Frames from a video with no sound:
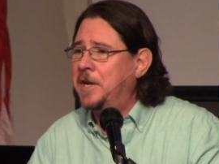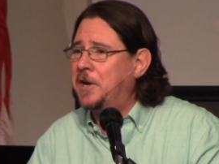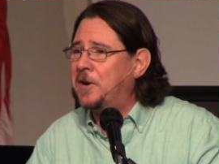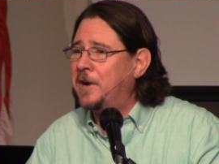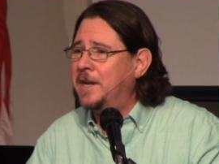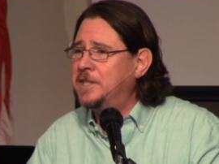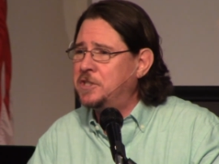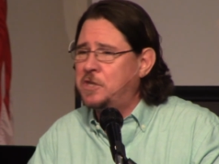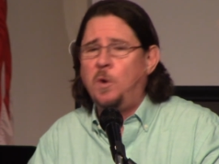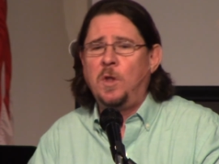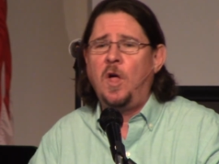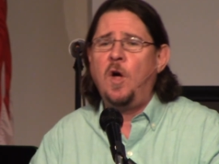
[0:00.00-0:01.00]
here and just
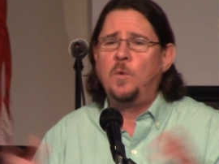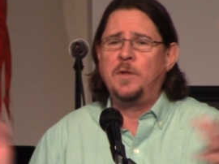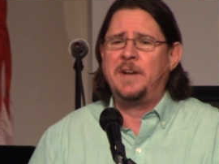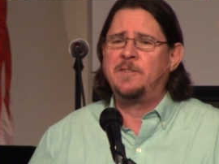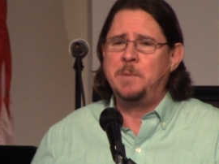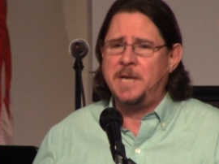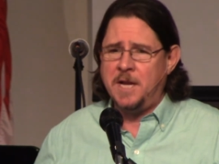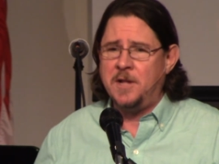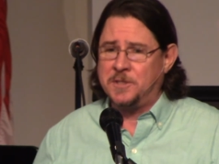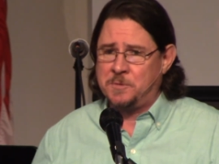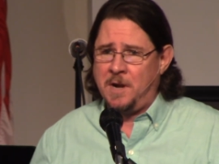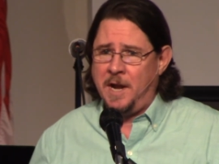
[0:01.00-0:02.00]
go along with everybody
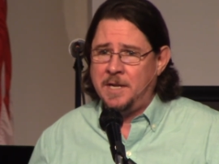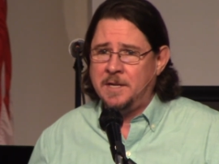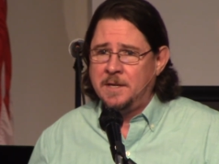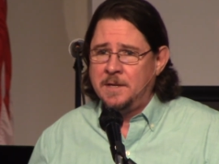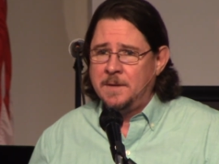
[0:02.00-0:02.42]
else, right?